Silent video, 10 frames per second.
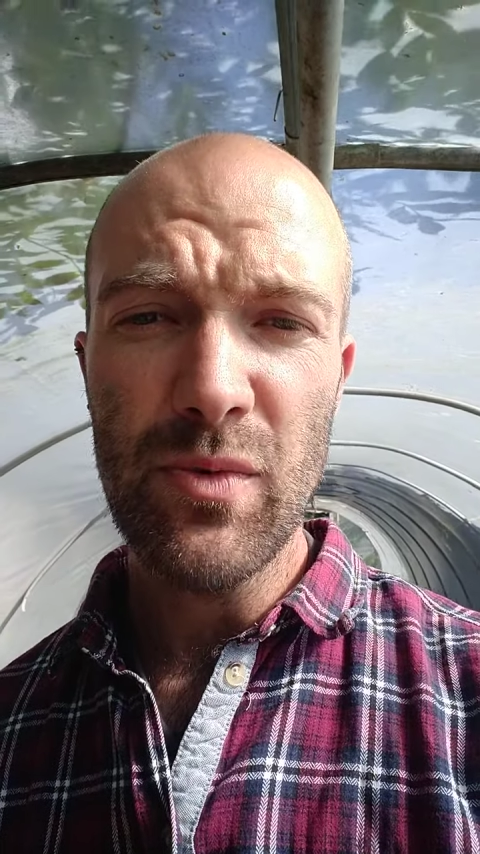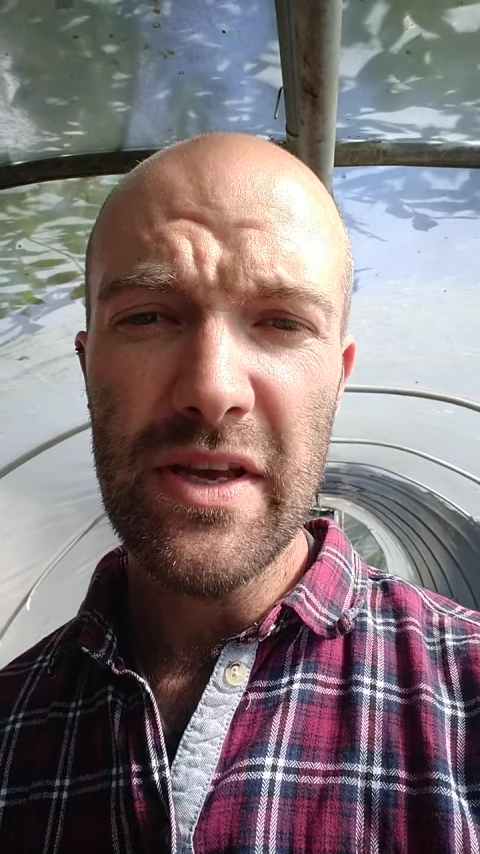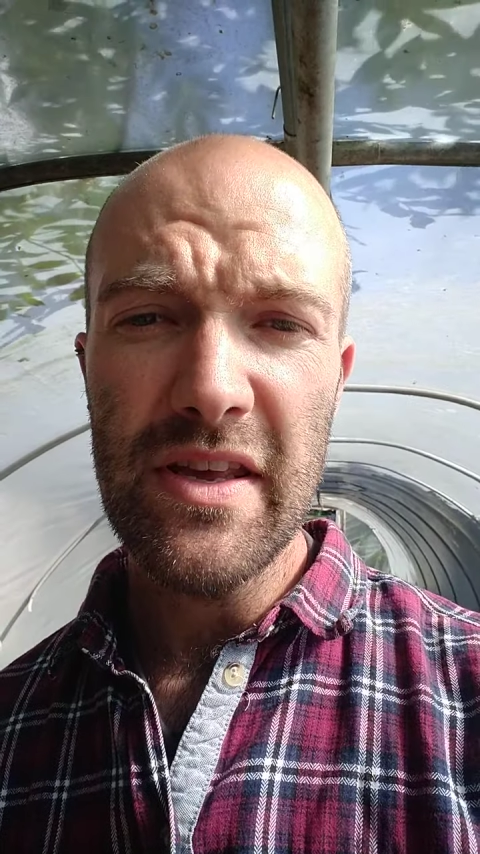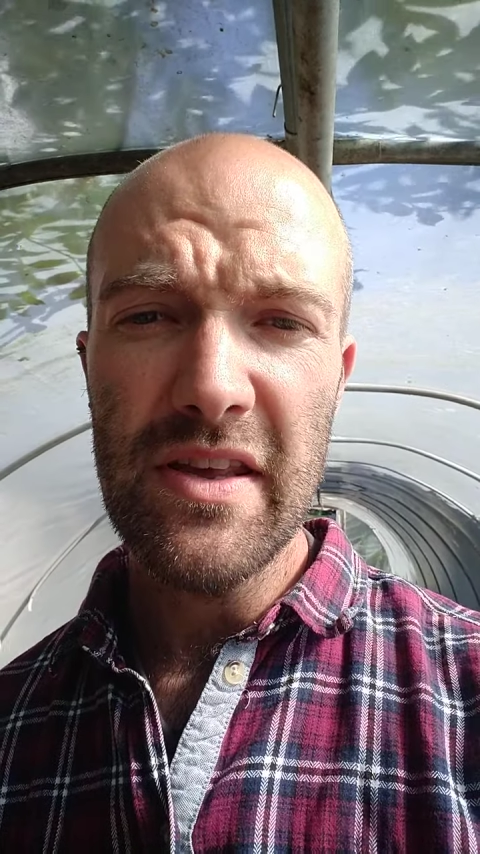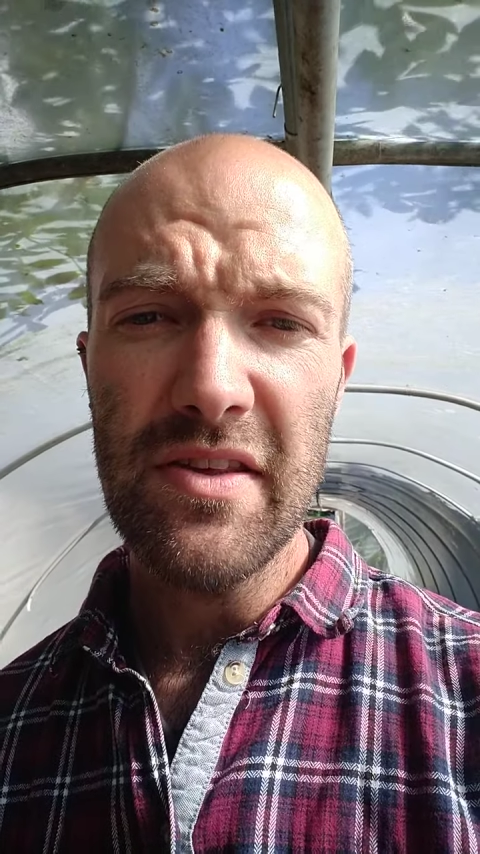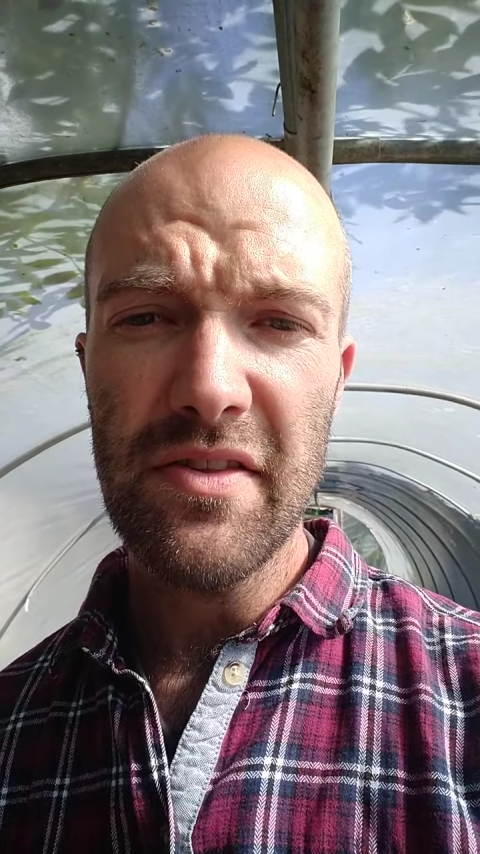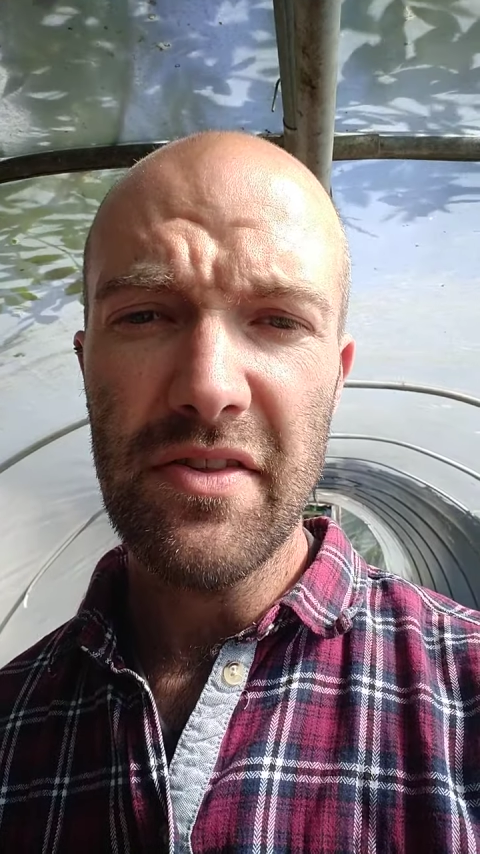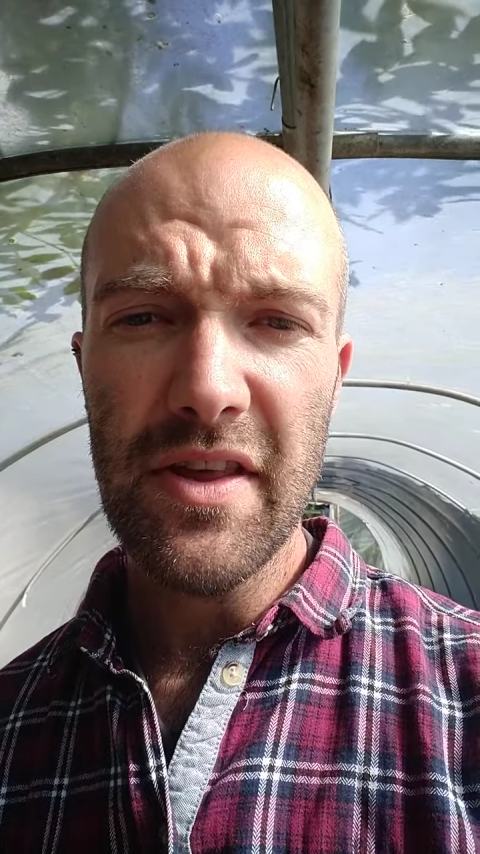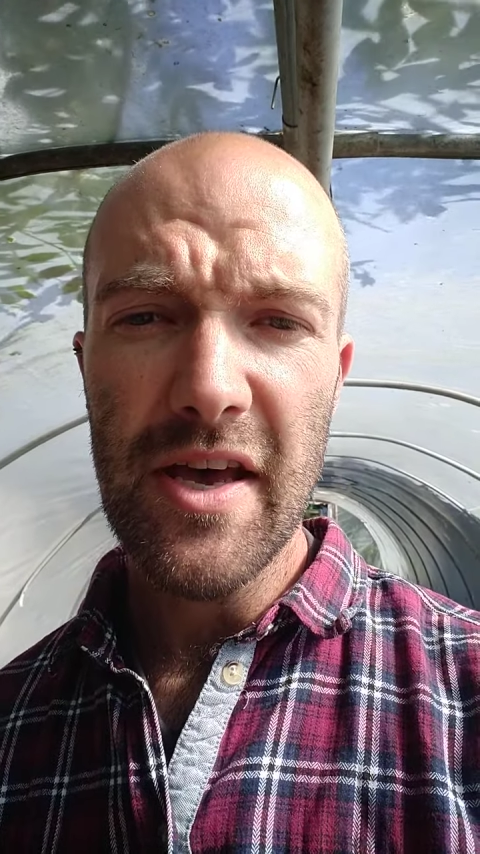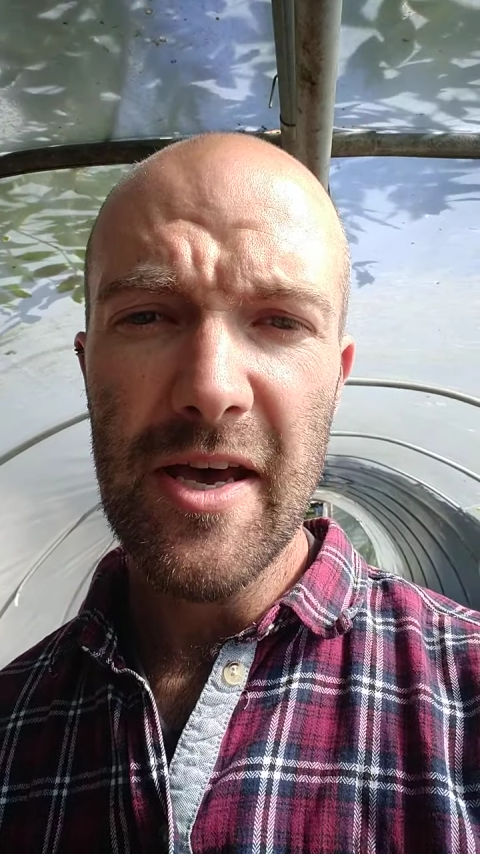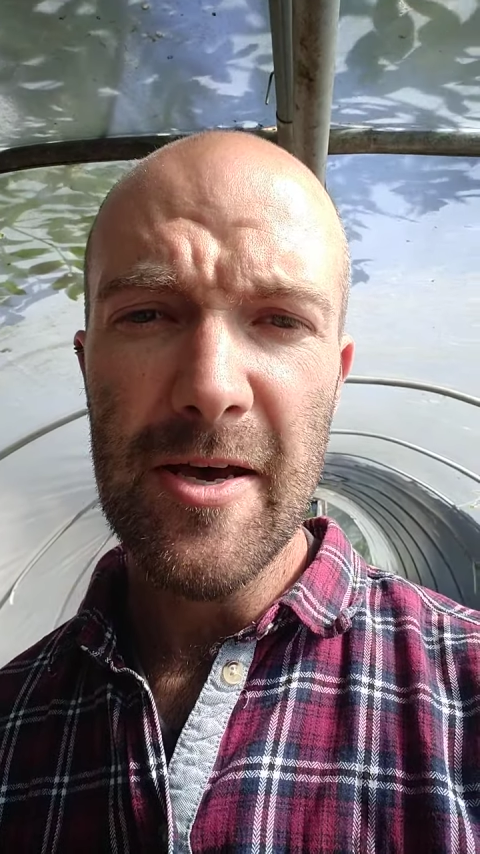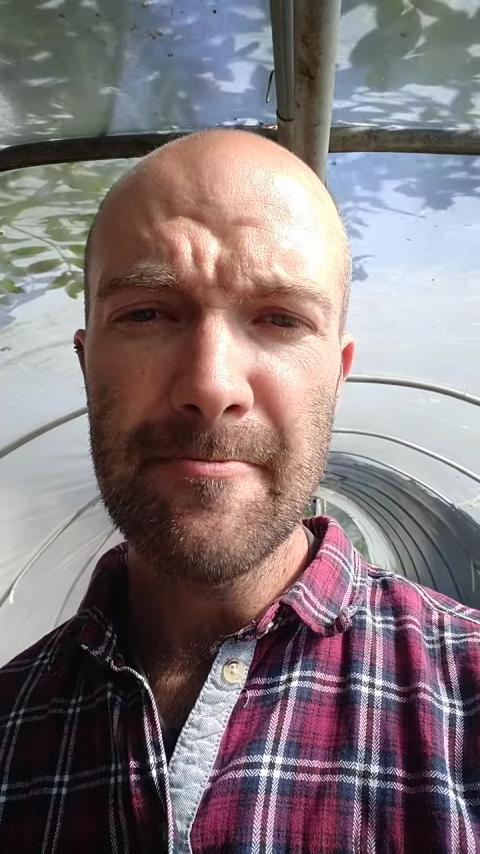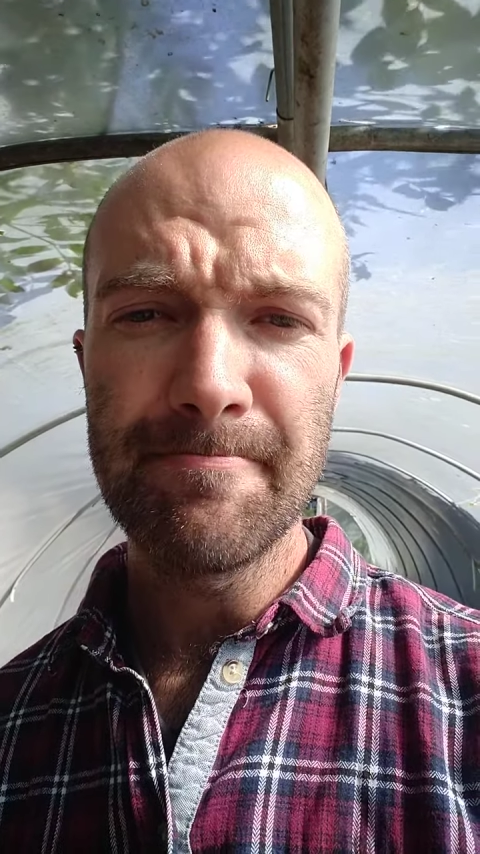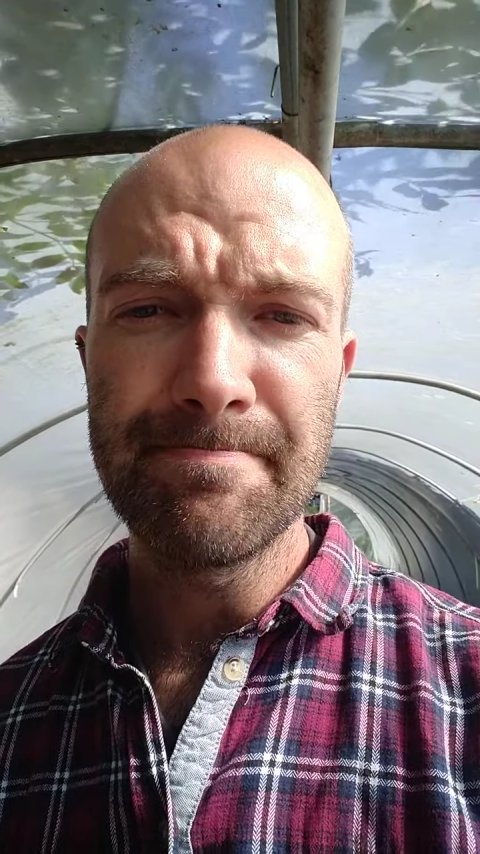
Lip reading: with a